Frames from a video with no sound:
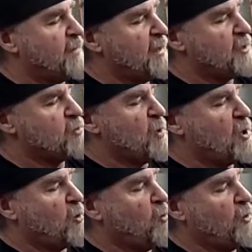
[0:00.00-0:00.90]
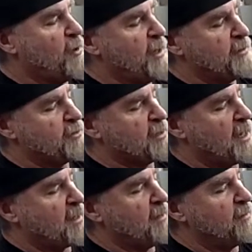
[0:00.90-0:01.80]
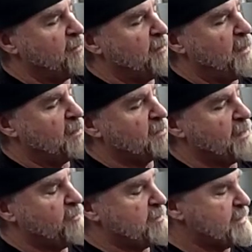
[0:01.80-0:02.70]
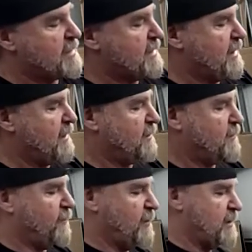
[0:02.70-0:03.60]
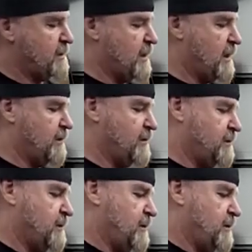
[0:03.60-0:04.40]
have to get a small 1/4 inch socket, 7/16 for these nuts.